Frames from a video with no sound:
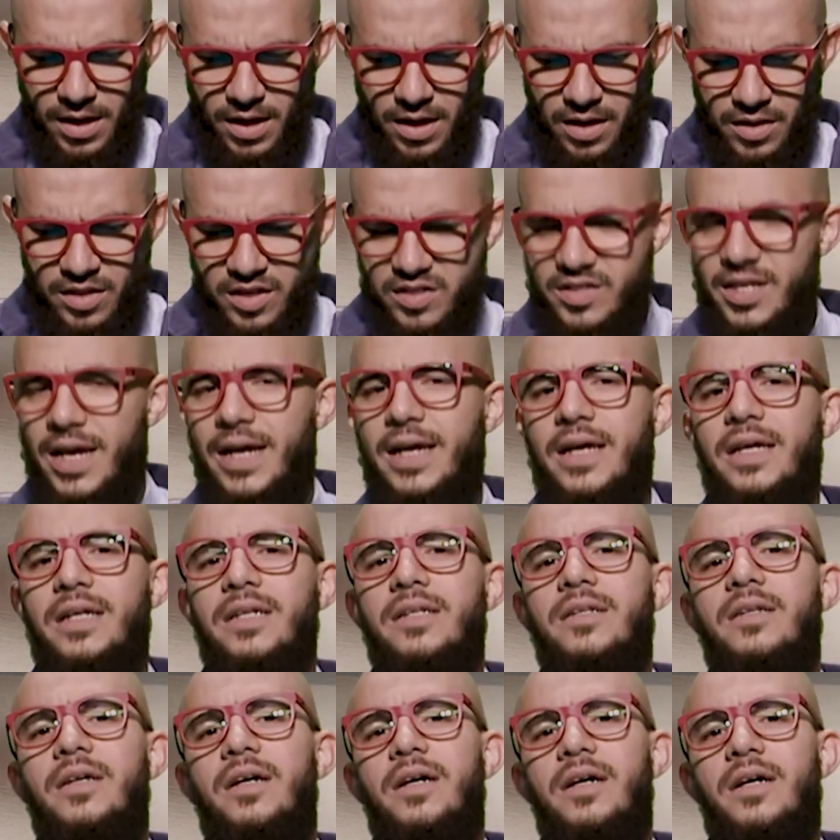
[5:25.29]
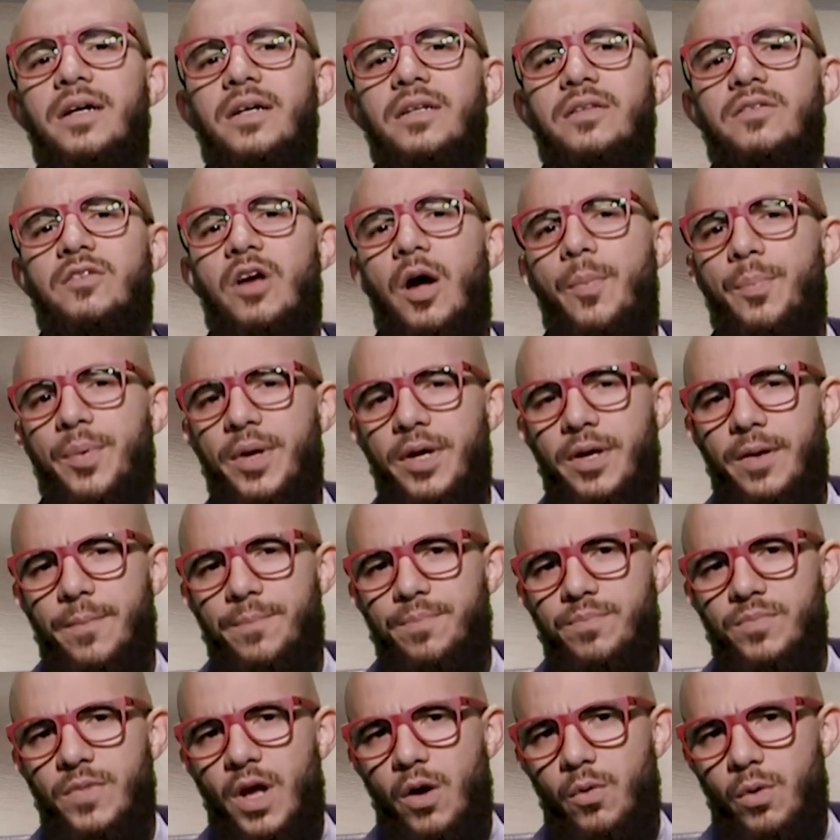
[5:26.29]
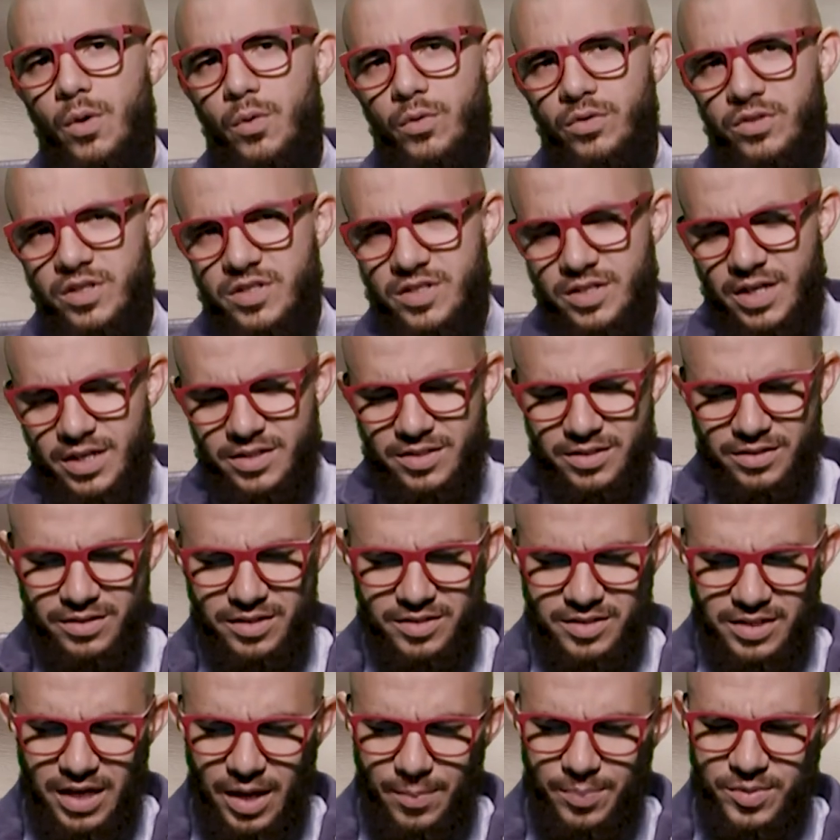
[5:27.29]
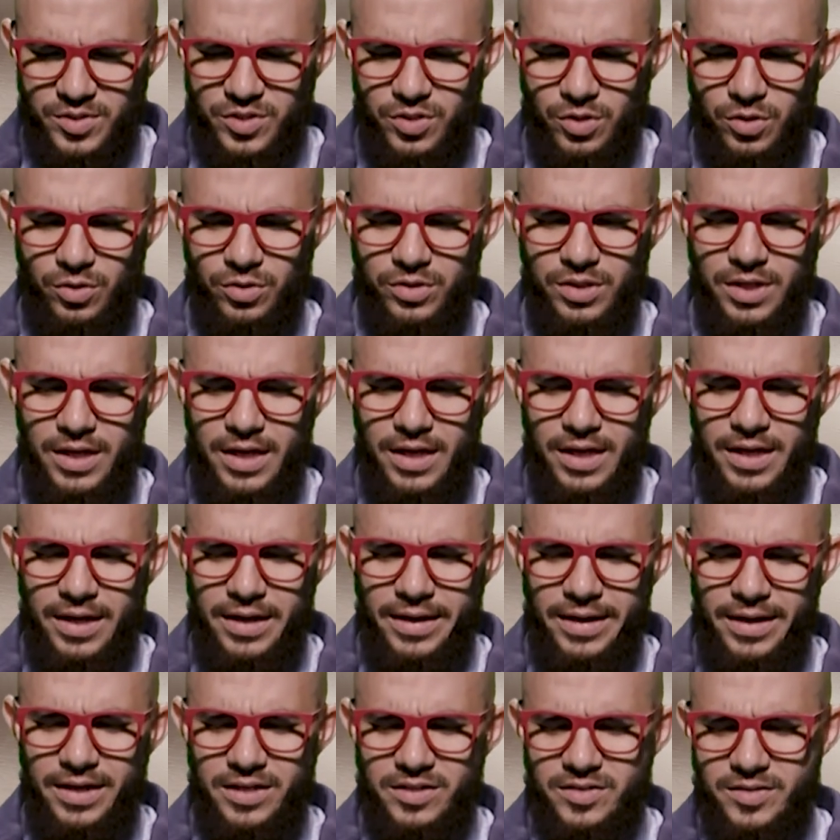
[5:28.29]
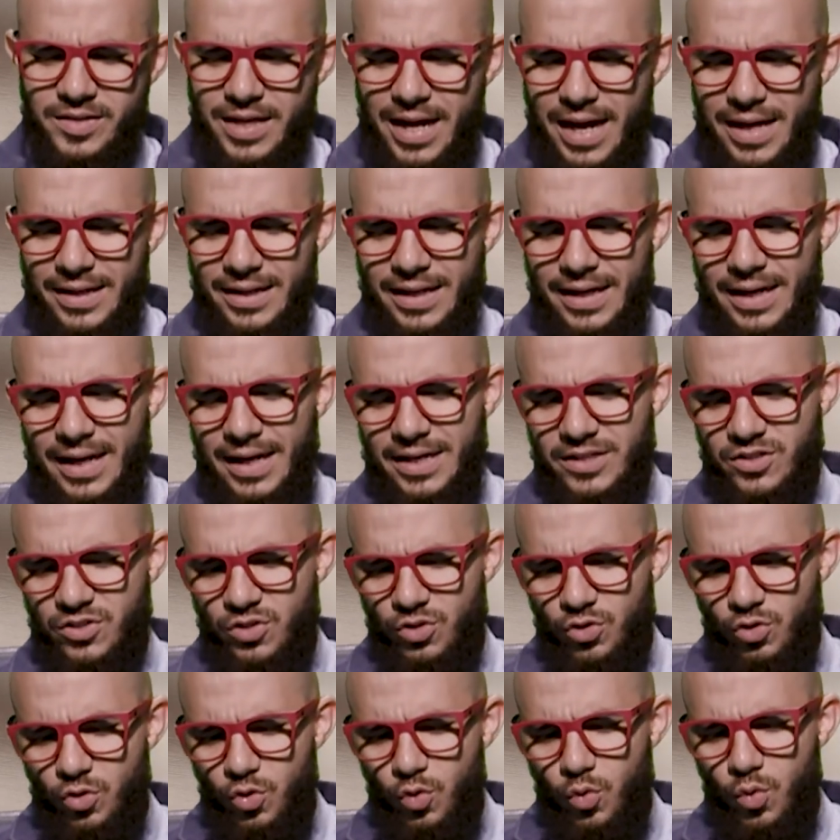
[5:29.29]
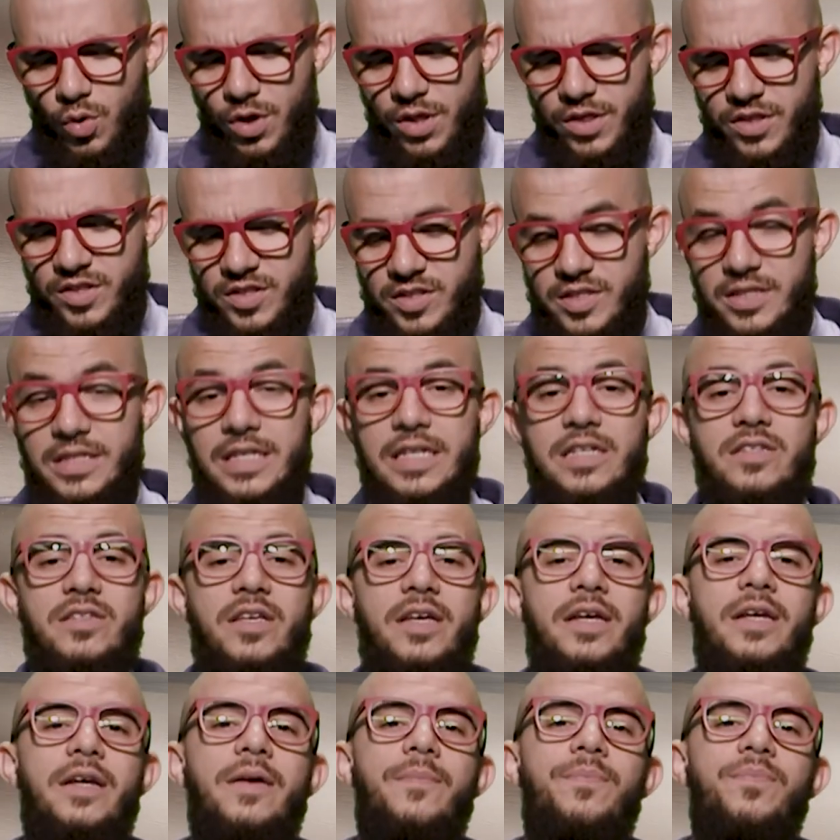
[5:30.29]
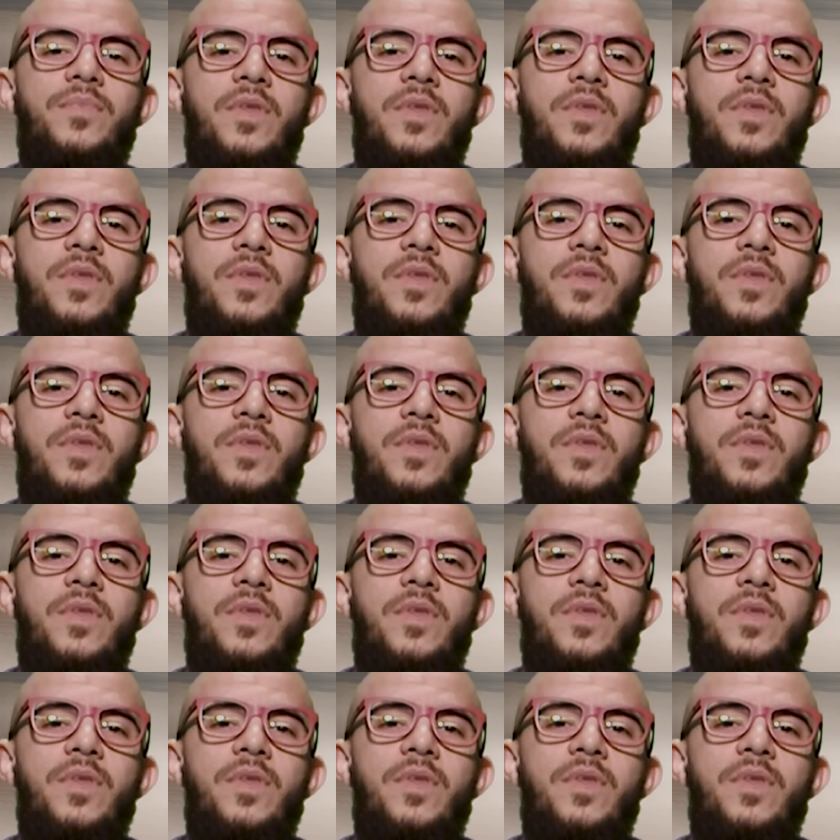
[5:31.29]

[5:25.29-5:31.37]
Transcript: The second uh, topic that we will discuss in this episode is that that has to do with sneezing